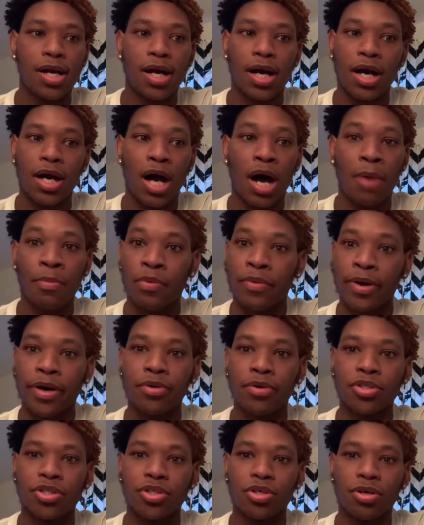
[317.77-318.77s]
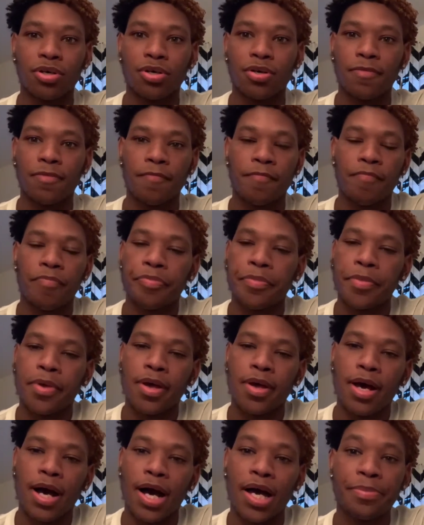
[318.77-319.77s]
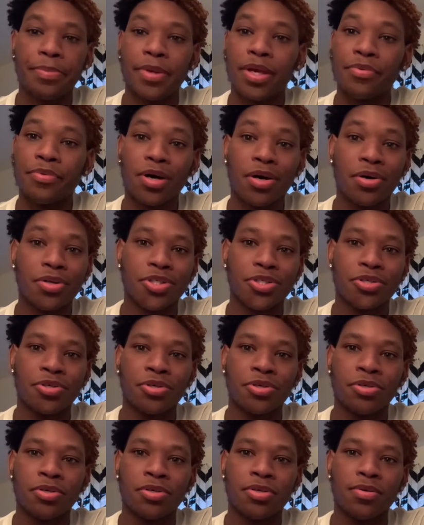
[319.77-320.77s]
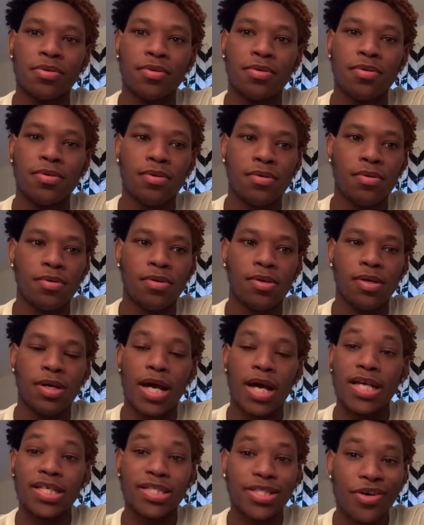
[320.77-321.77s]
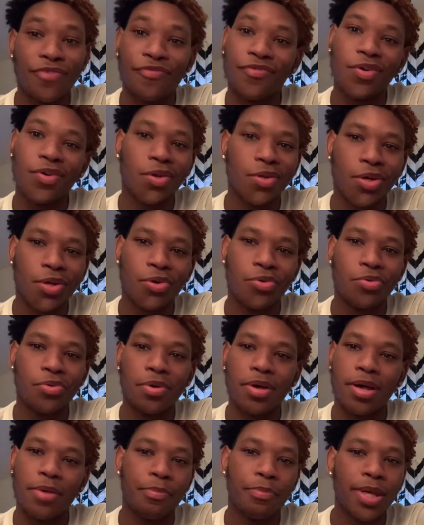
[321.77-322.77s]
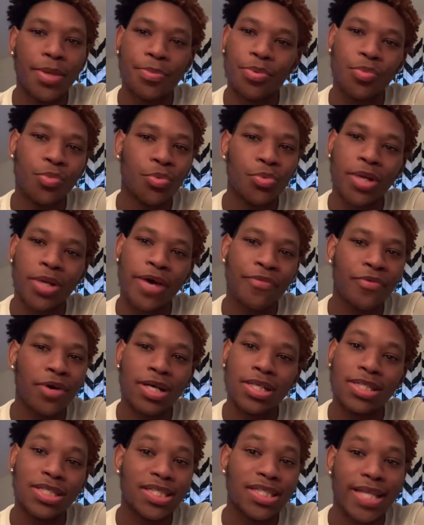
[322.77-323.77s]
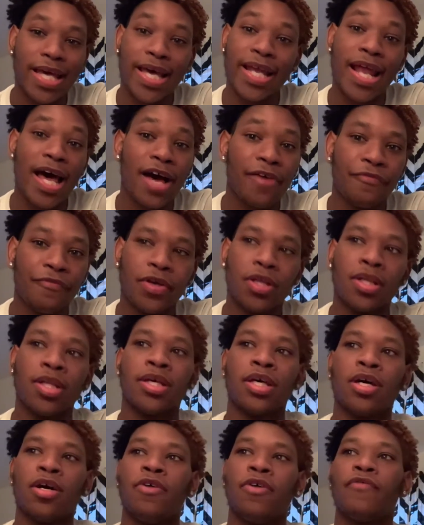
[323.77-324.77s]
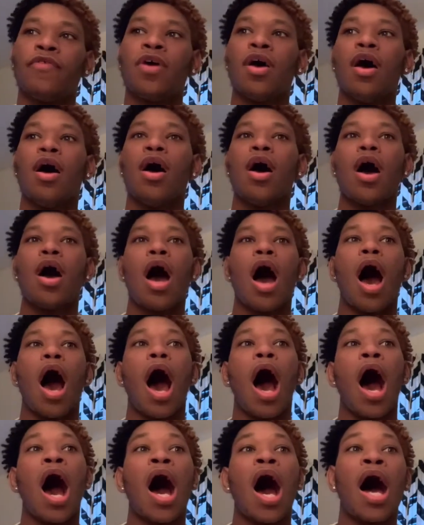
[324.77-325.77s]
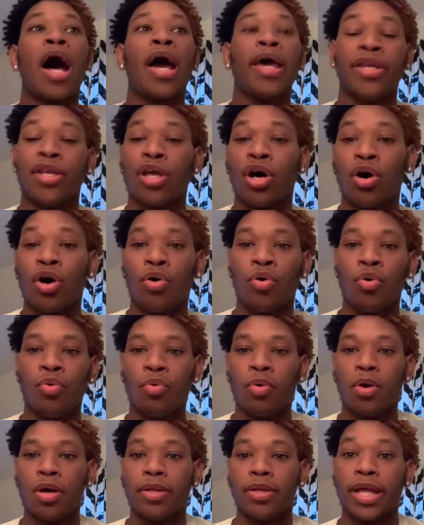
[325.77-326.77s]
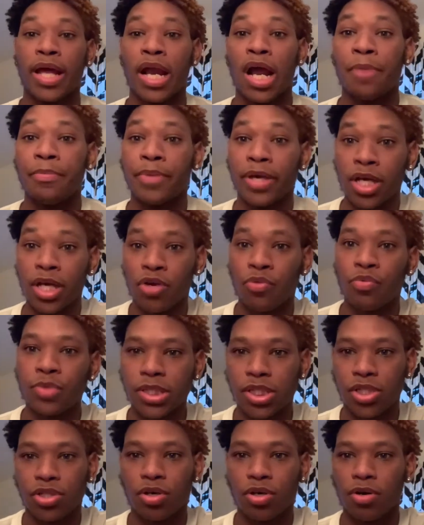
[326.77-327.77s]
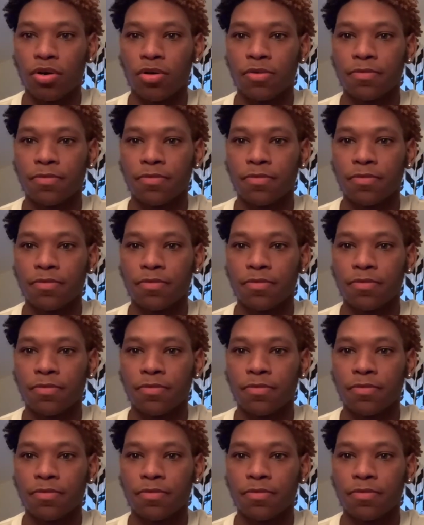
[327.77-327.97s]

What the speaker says: I'm around y'all. I could be around y'all and still feel alone. And people will never understand that feeling of, I know that I'm here with y'all.